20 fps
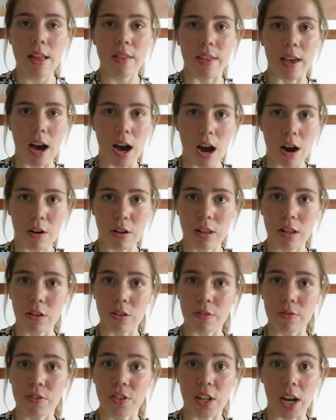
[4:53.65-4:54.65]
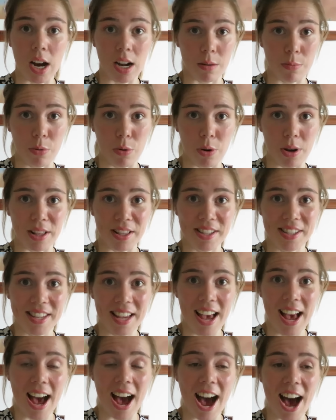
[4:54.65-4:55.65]
There are a lot of data points.
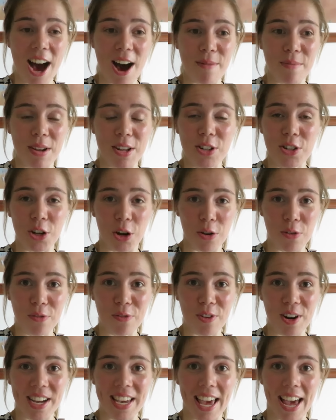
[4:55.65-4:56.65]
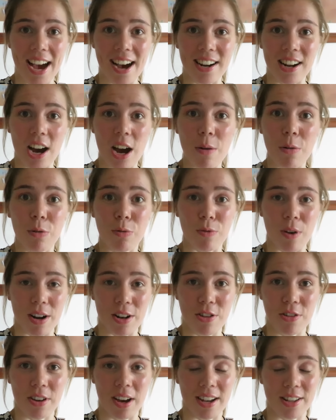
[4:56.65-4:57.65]
Um, don't freak out, I will
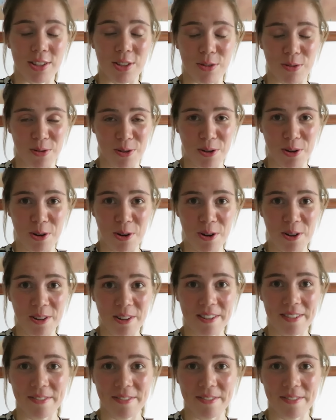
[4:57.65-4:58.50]
run you guys through it all.